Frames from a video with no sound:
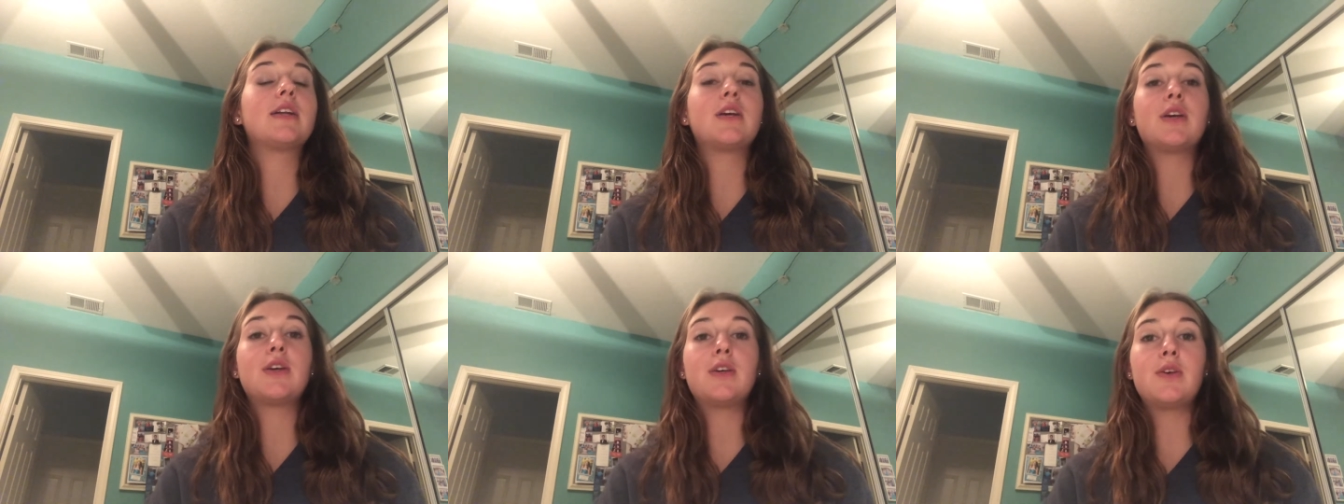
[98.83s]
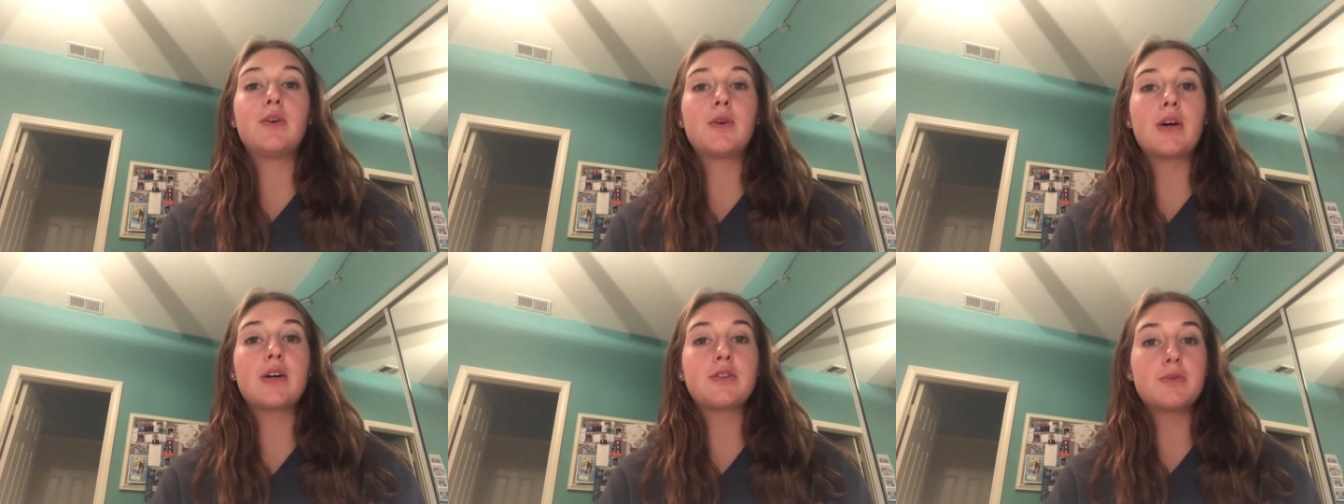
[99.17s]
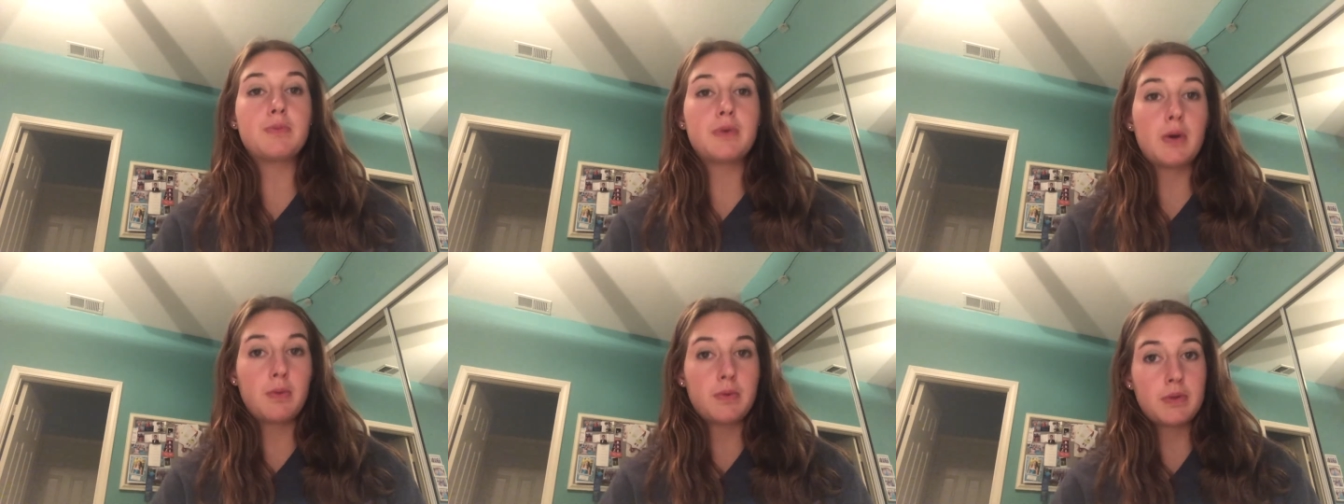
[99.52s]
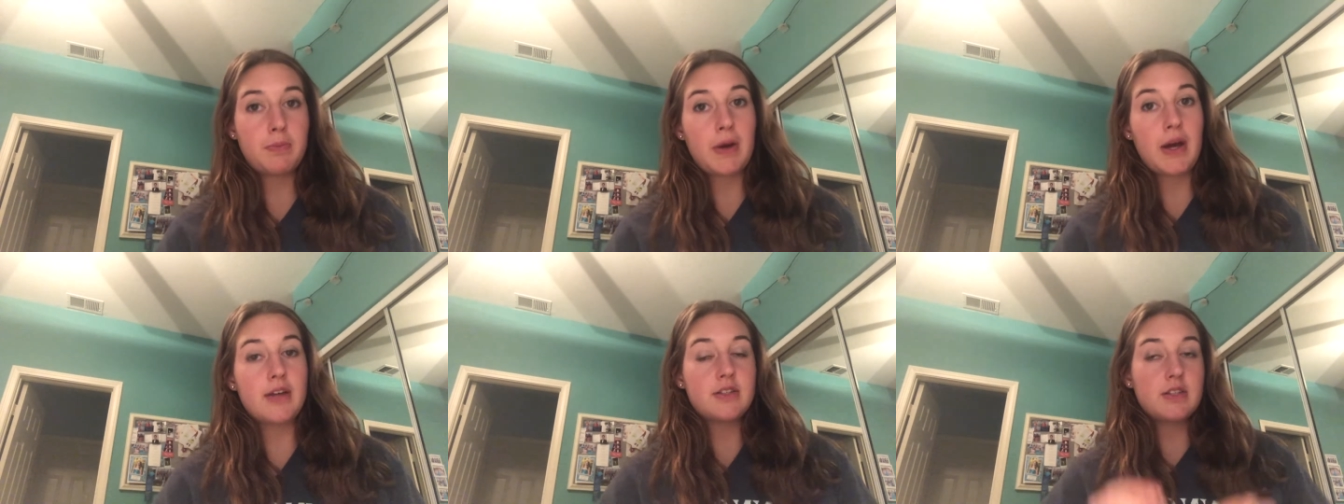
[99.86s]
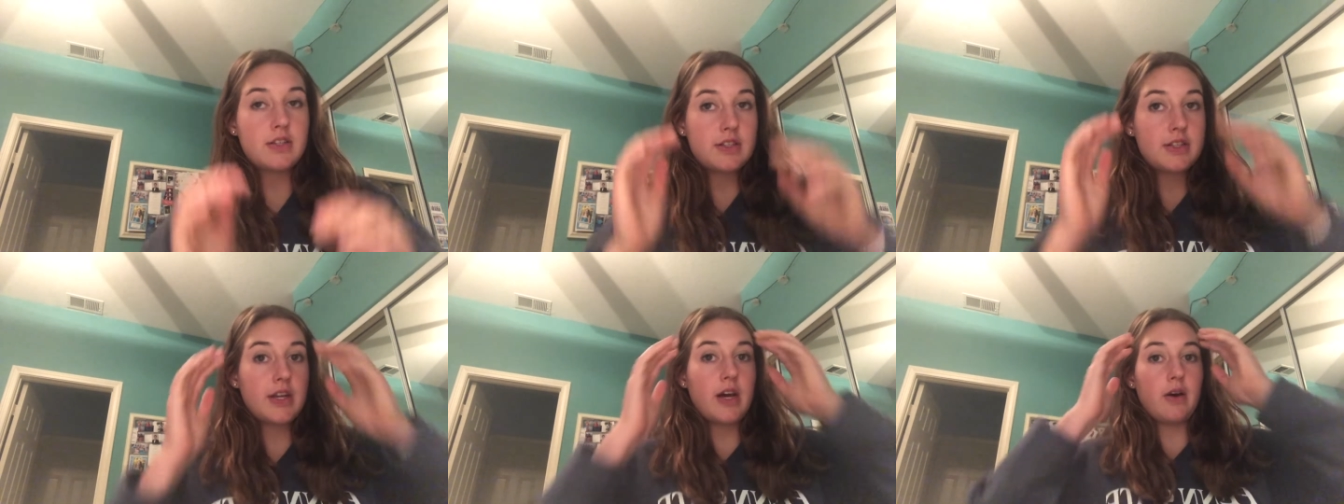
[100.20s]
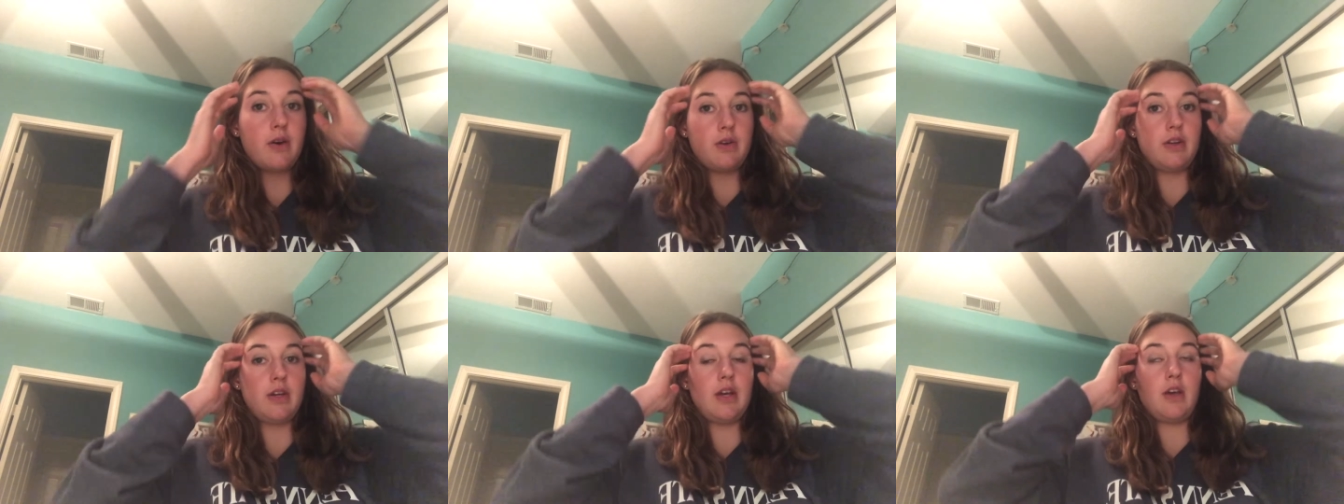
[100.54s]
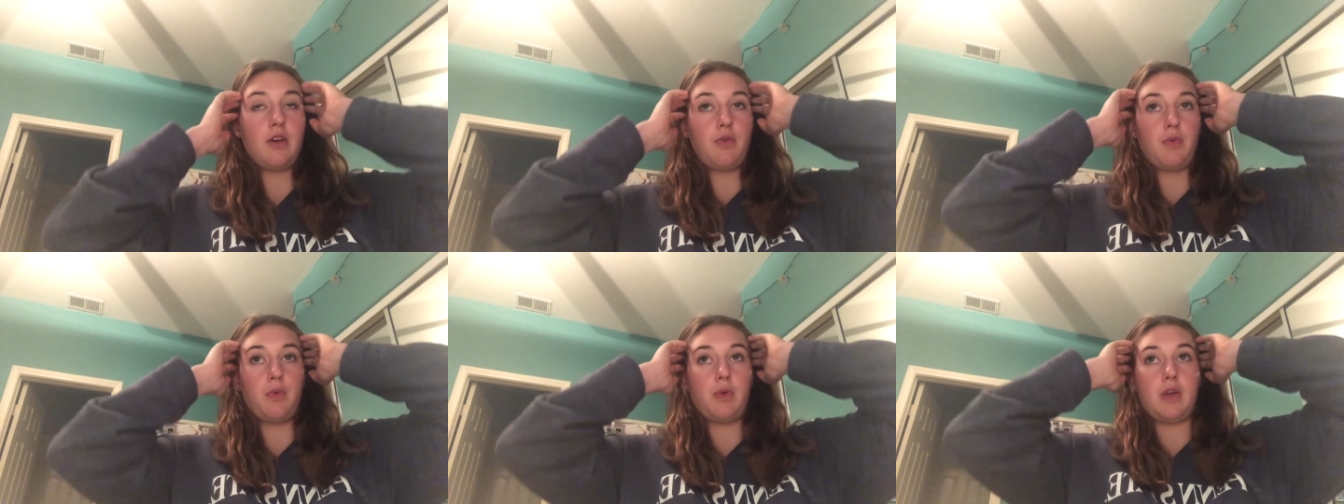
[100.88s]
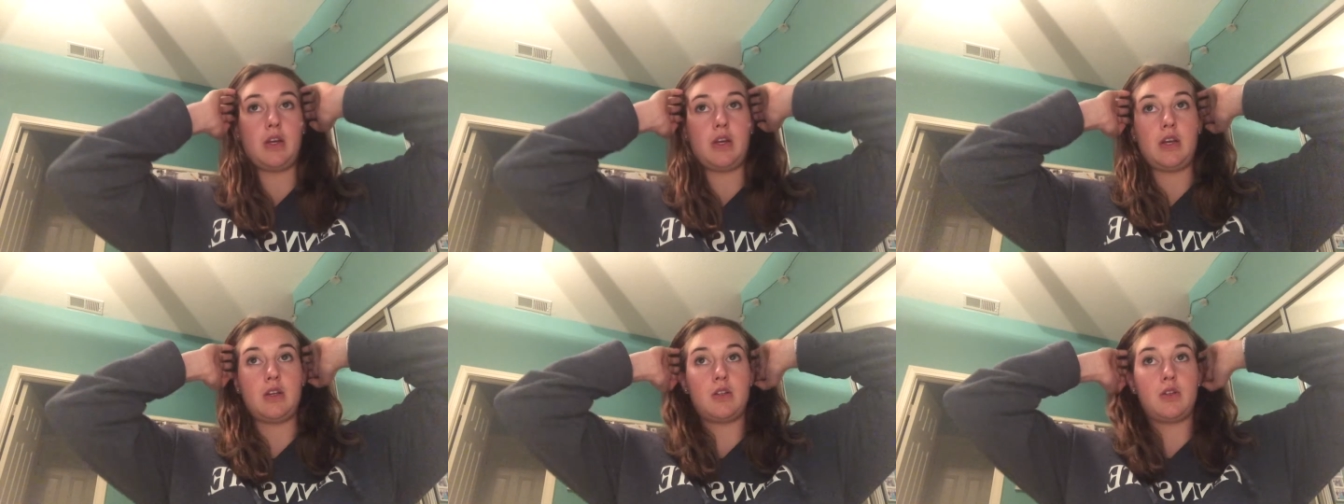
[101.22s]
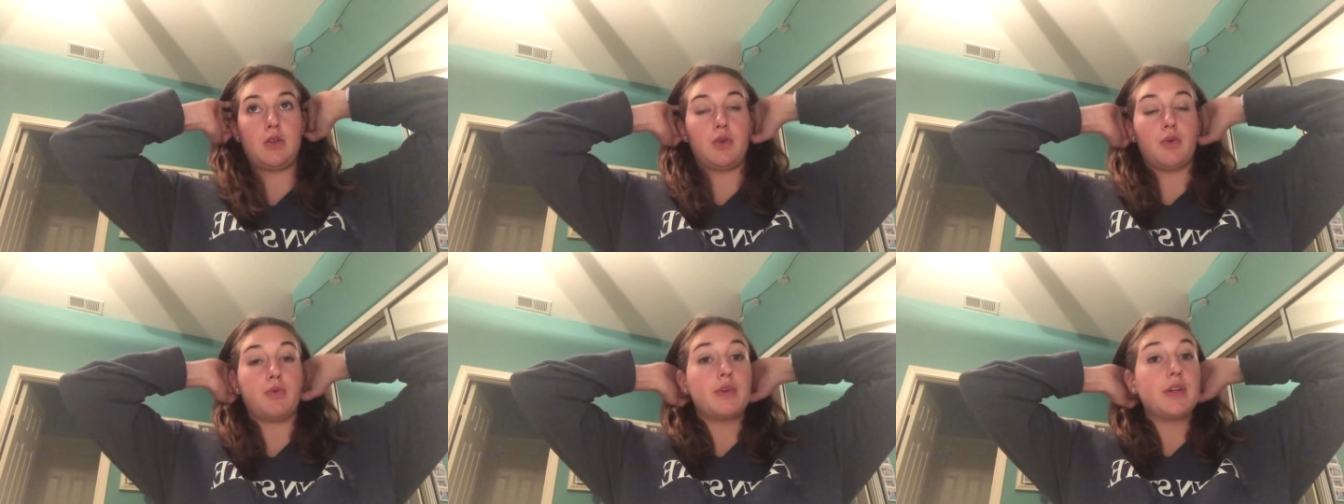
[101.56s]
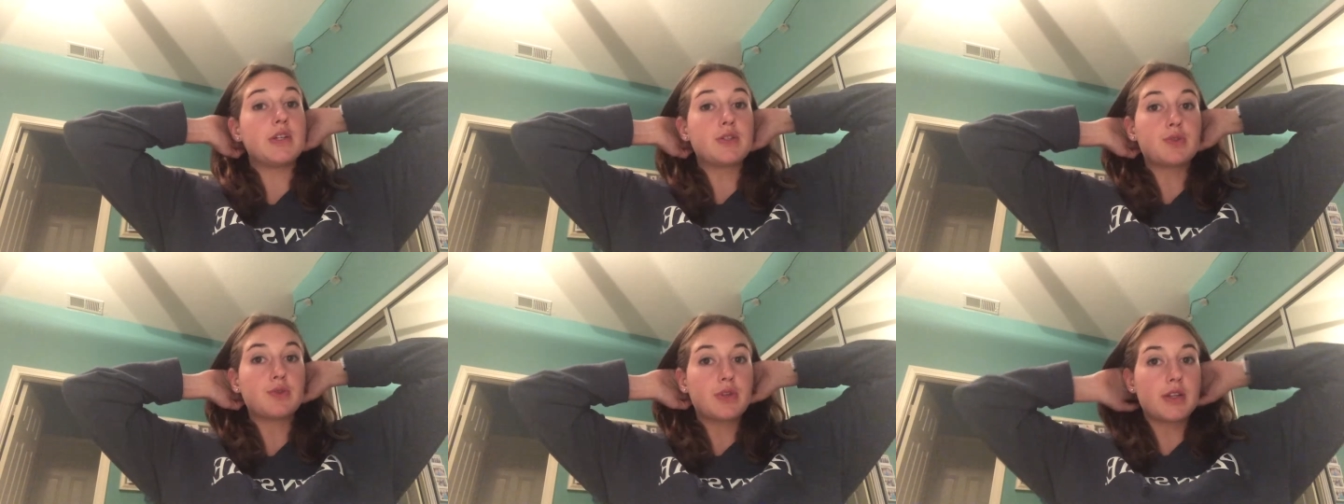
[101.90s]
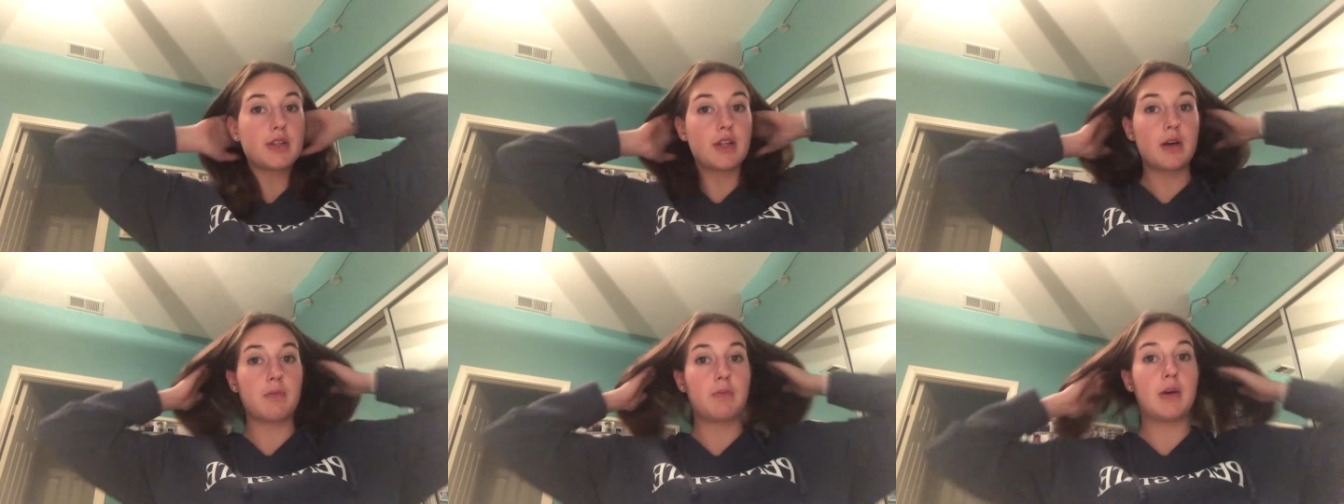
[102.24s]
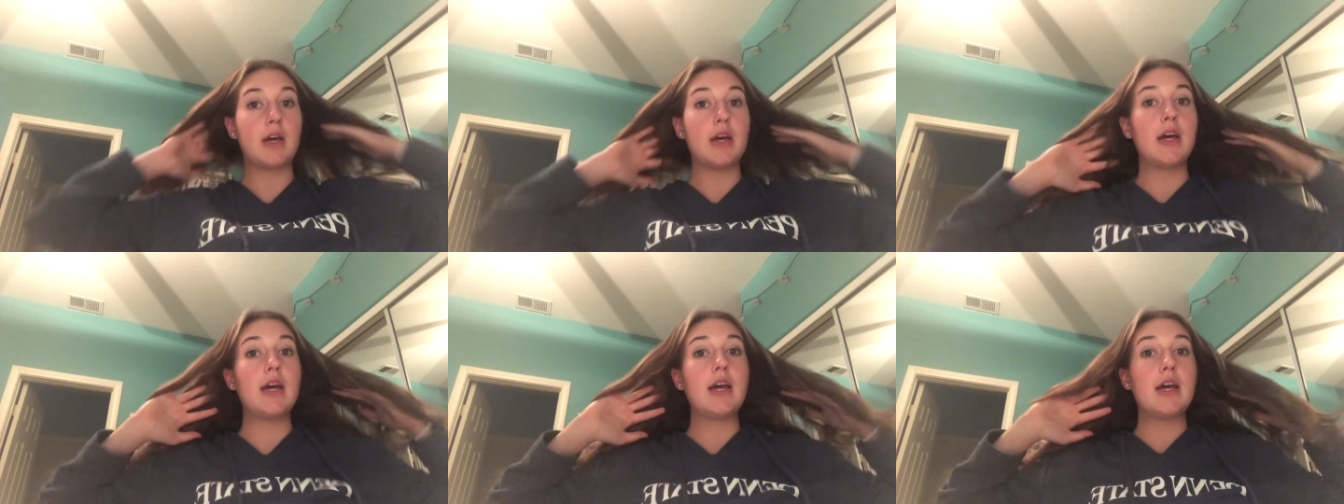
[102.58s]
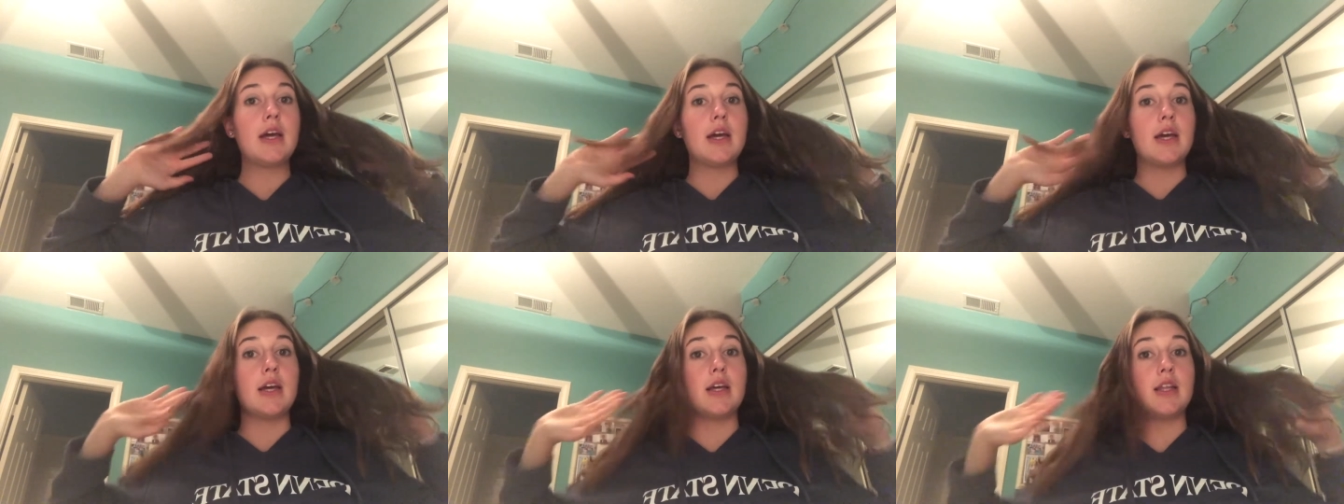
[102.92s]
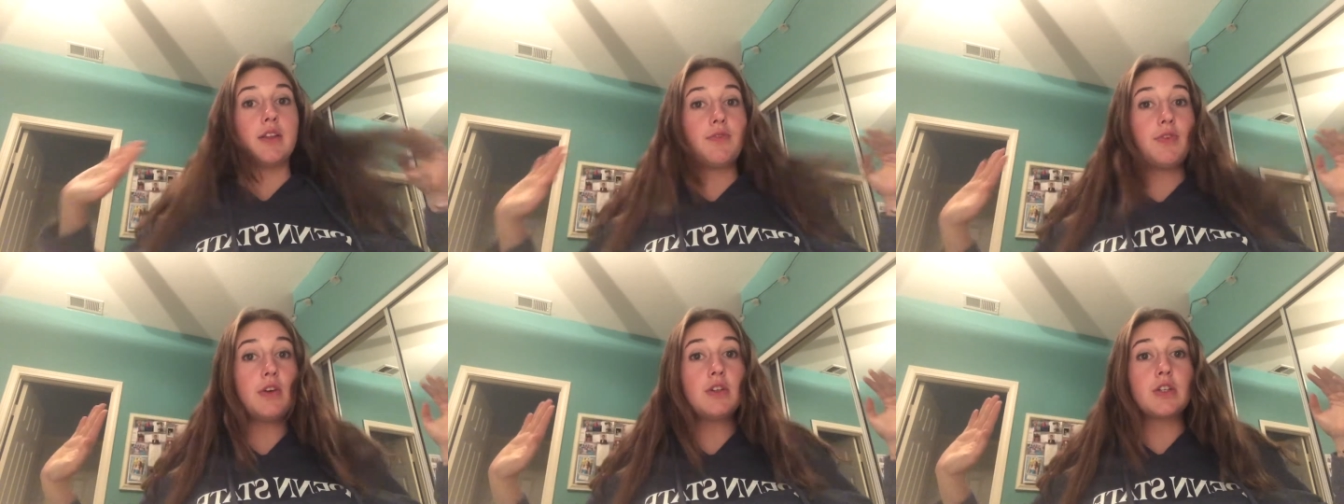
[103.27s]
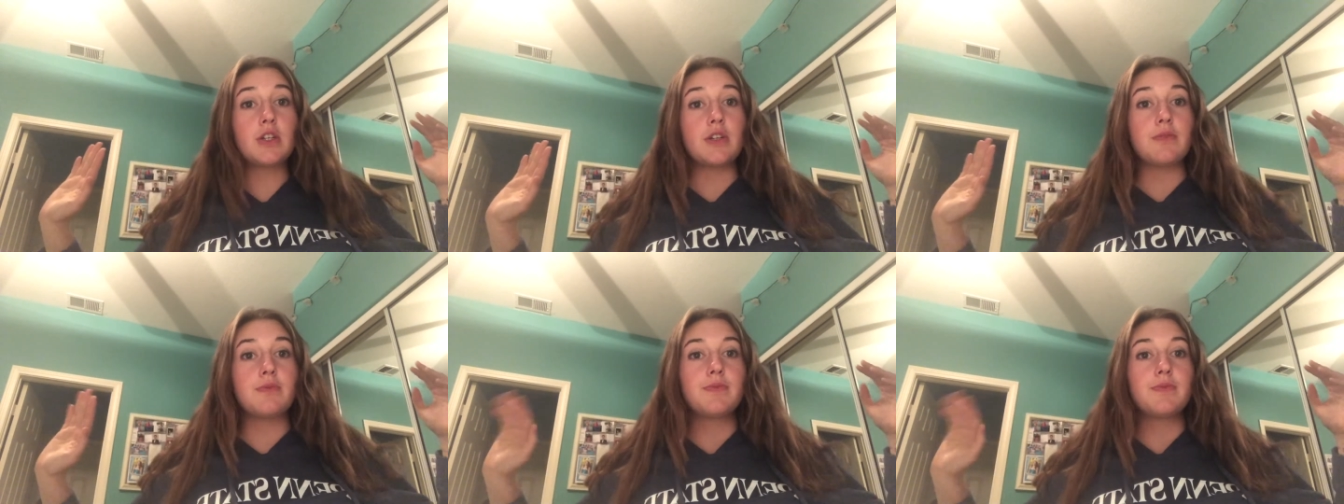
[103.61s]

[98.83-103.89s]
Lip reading: you guys will be able to pass this down if we need to restring them in the future.